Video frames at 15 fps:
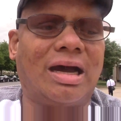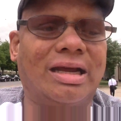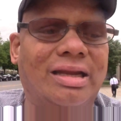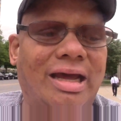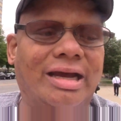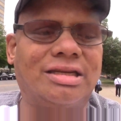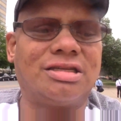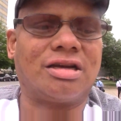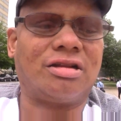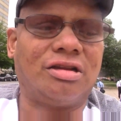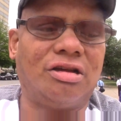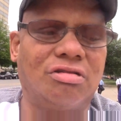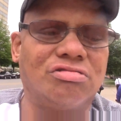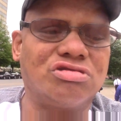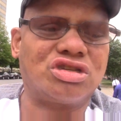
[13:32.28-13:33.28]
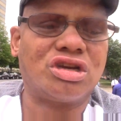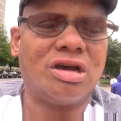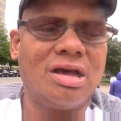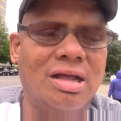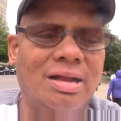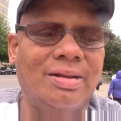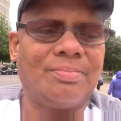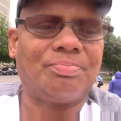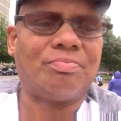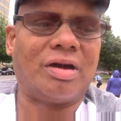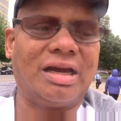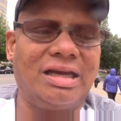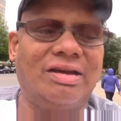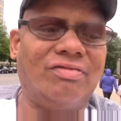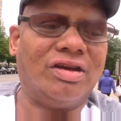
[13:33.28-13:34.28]
I'd like to close
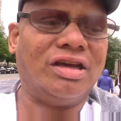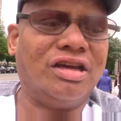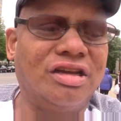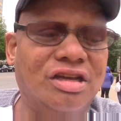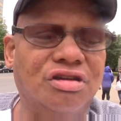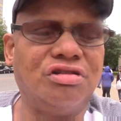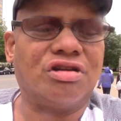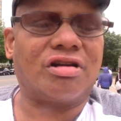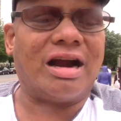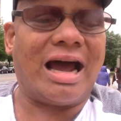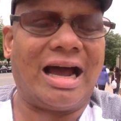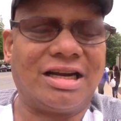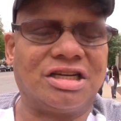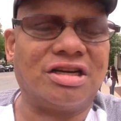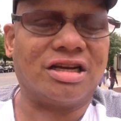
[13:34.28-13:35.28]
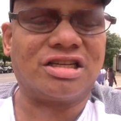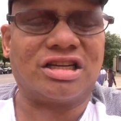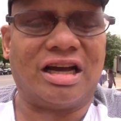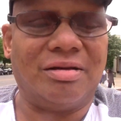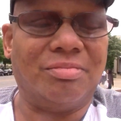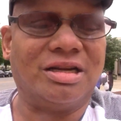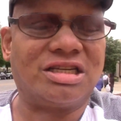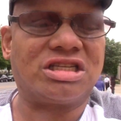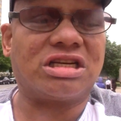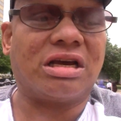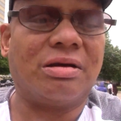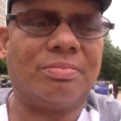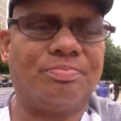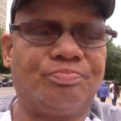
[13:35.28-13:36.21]
by giving you your action assignments